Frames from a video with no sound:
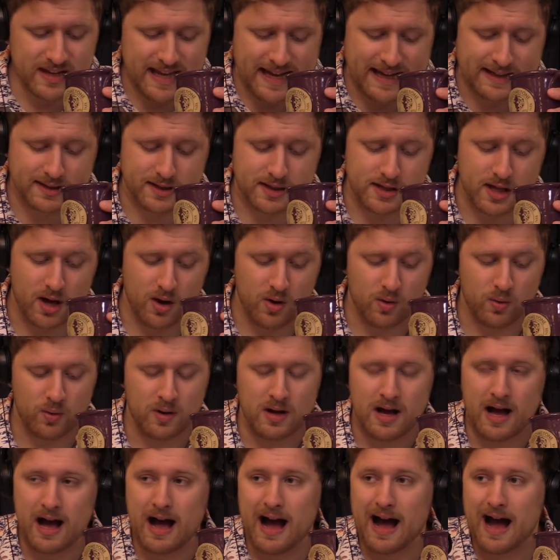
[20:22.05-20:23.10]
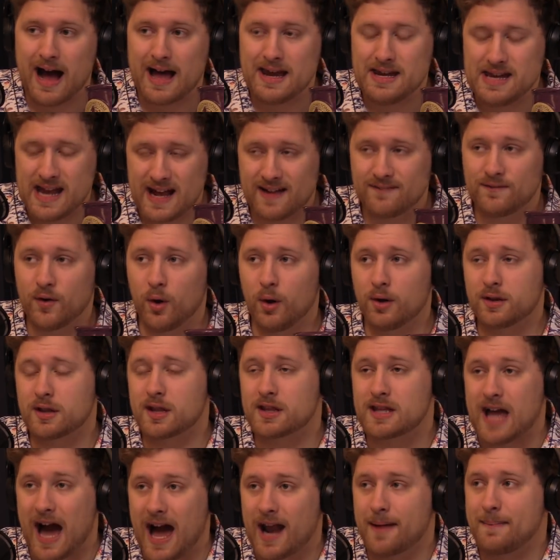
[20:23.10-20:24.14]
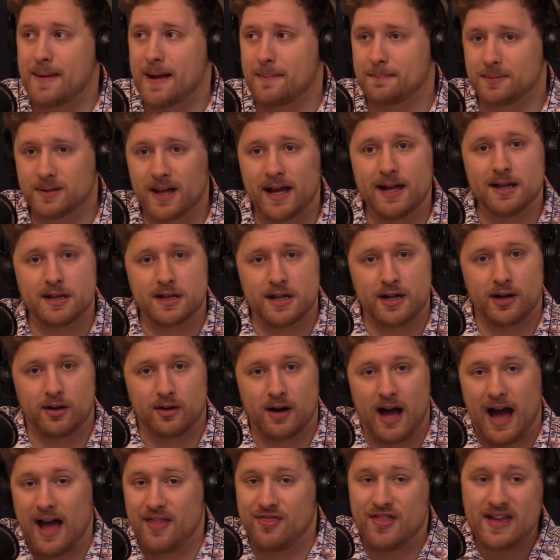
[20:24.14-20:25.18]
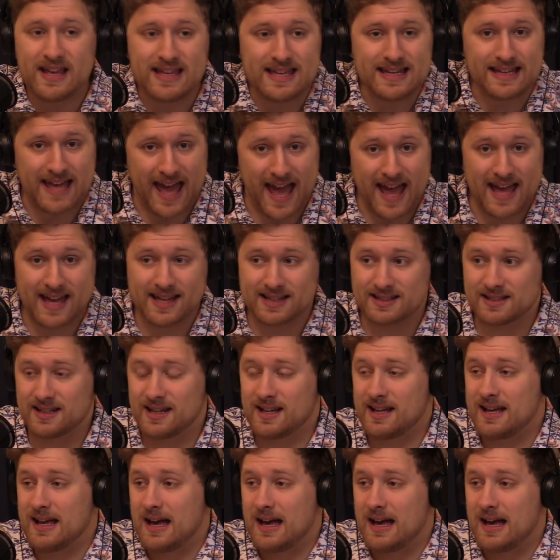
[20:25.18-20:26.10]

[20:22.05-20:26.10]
And so Nick Foles has got to make plays here. I think he can.